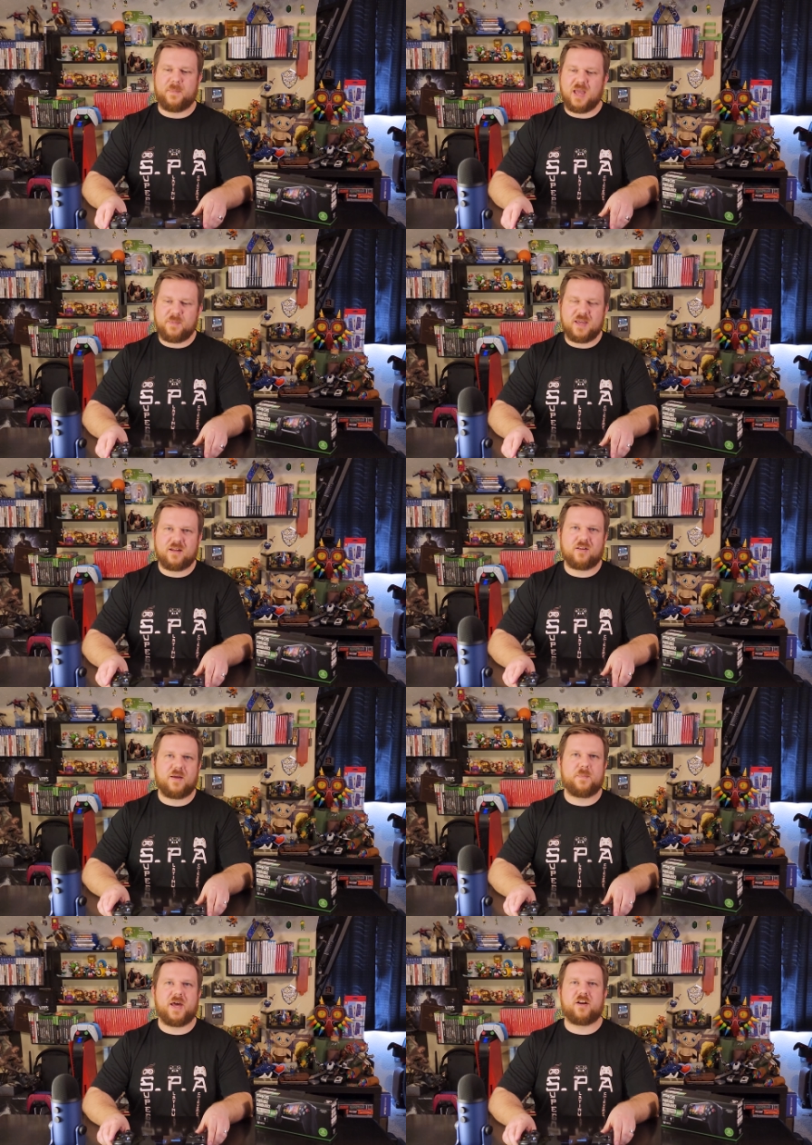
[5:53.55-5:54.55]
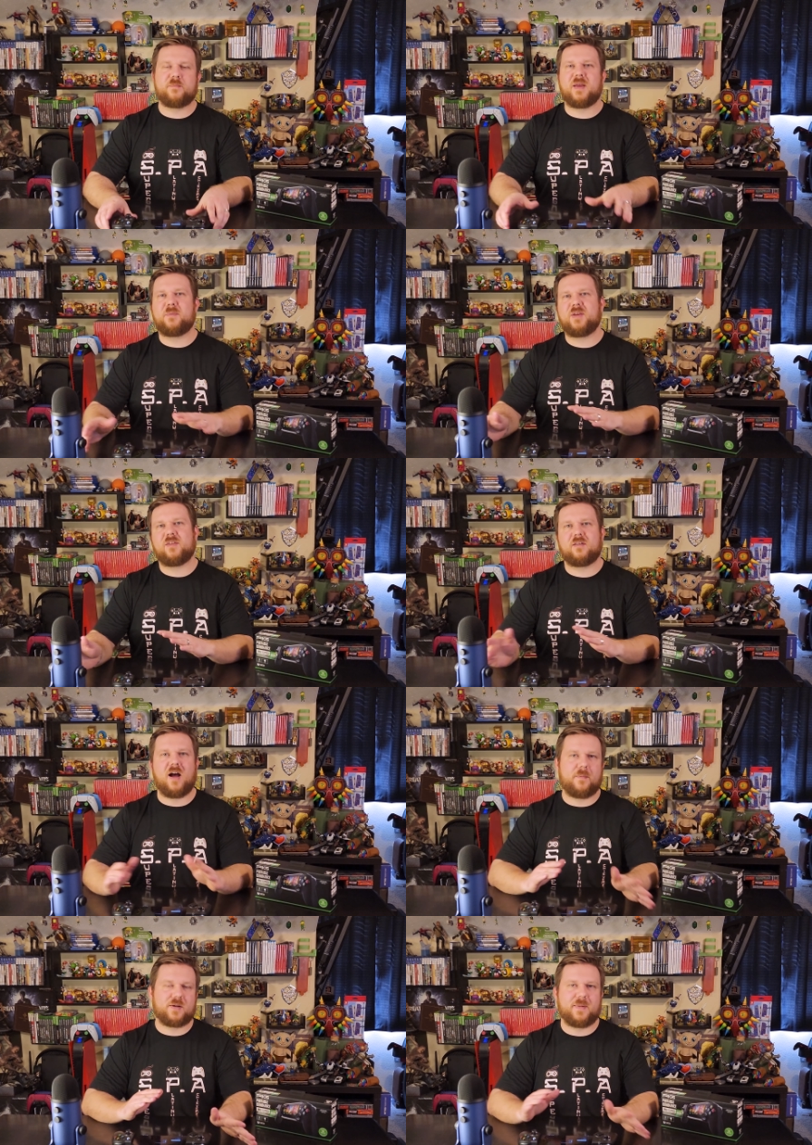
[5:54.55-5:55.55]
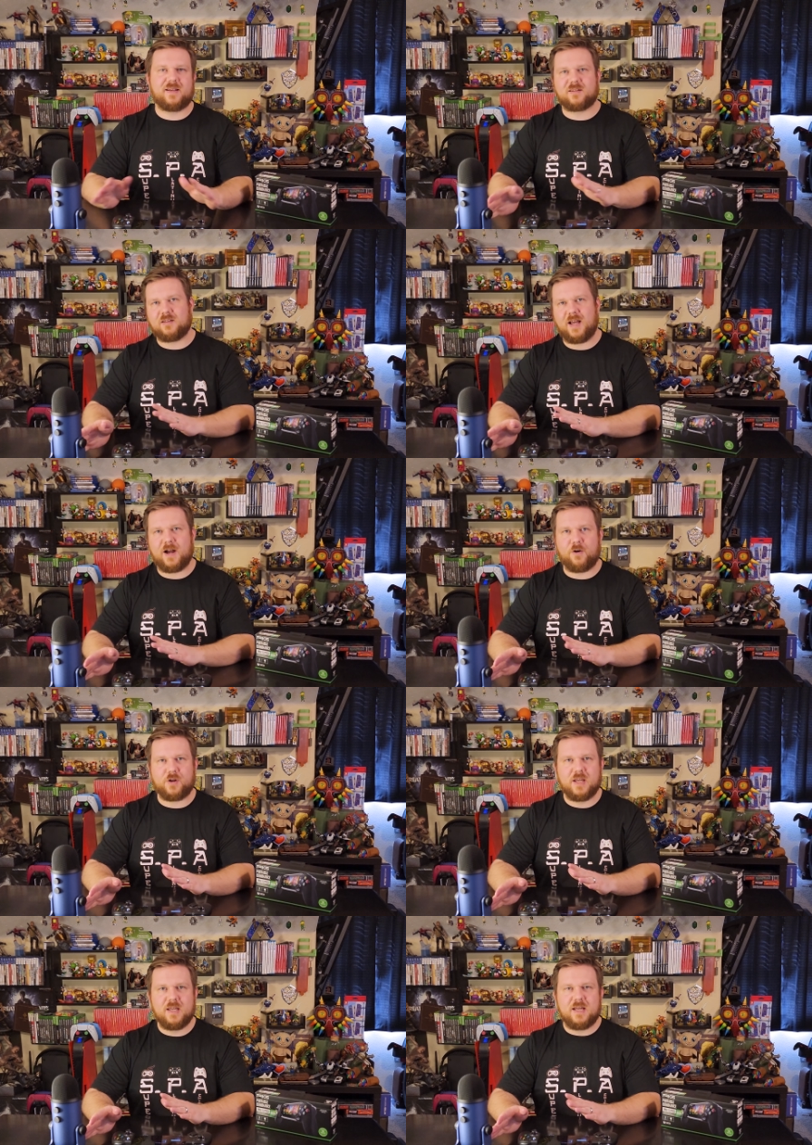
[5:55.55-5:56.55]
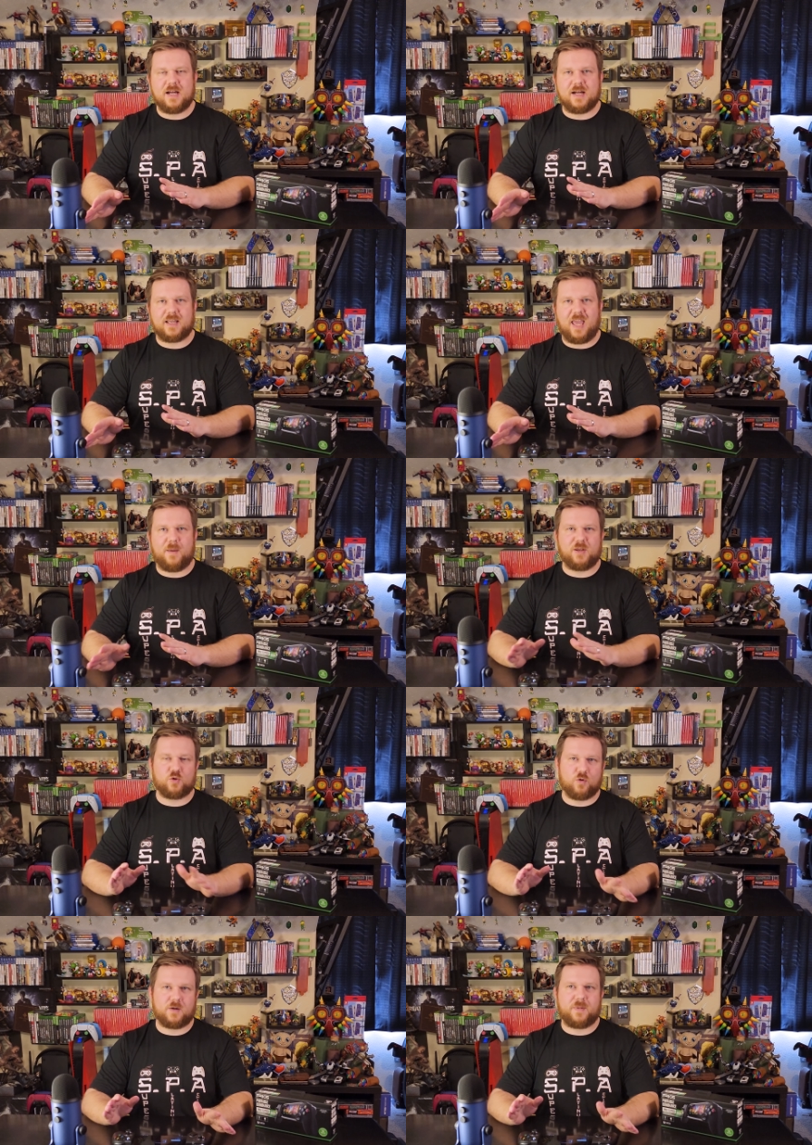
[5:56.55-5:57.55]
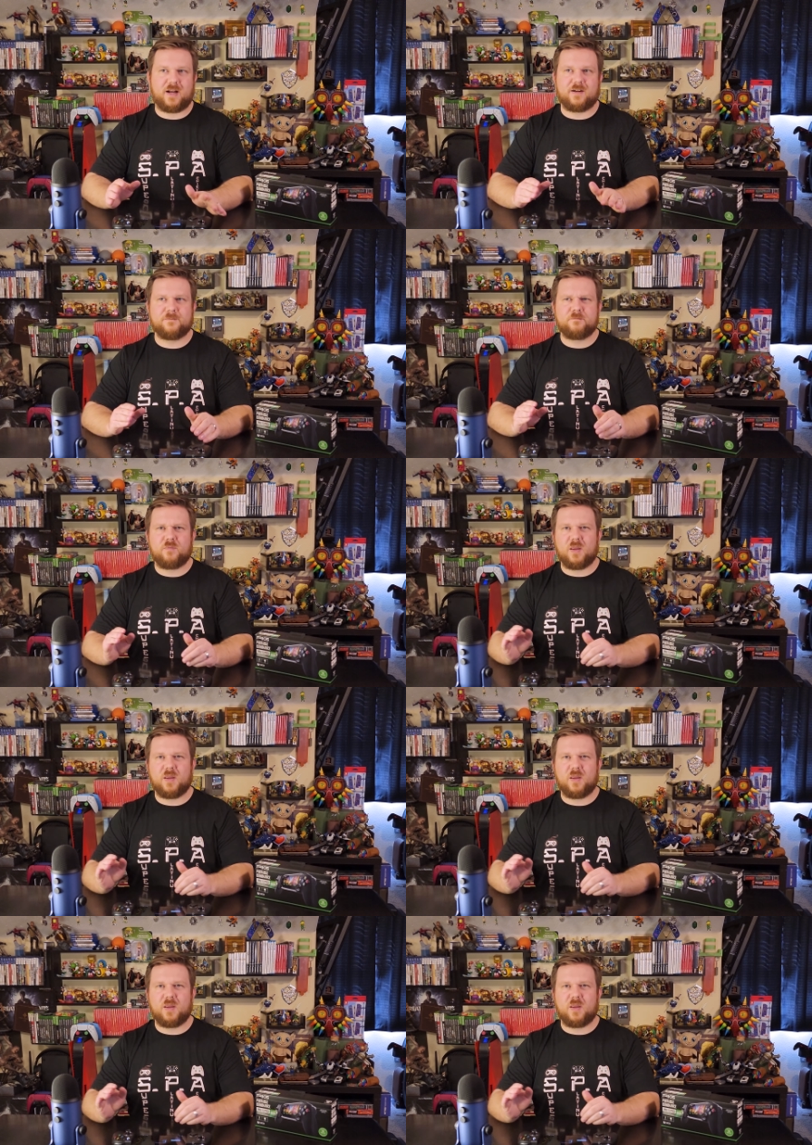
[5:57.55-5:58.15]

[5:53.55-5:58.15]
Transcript: Maybe it'll get better. Maybe they'll optimize cloud uh, gaming to work better.